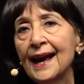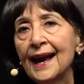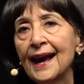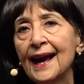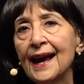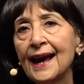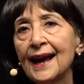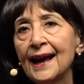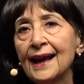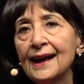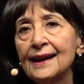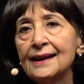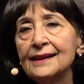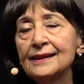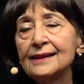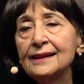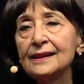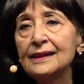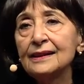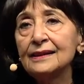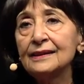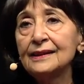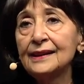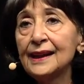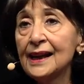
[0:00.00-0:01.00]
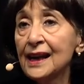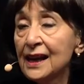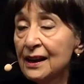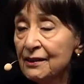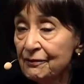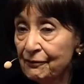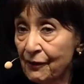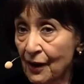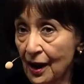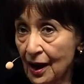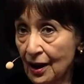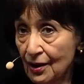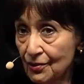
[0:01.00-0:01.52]
And they
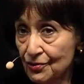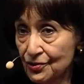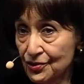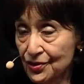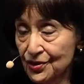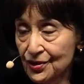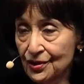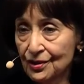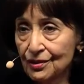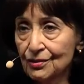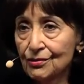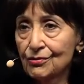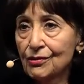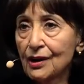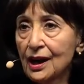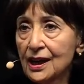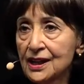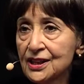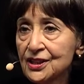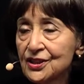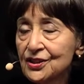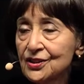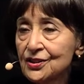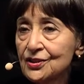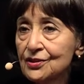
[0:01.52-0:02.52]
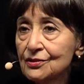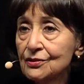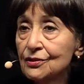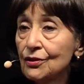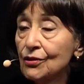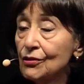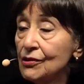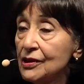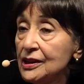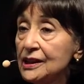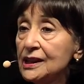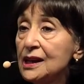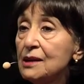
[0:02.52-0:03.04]
found rice growing.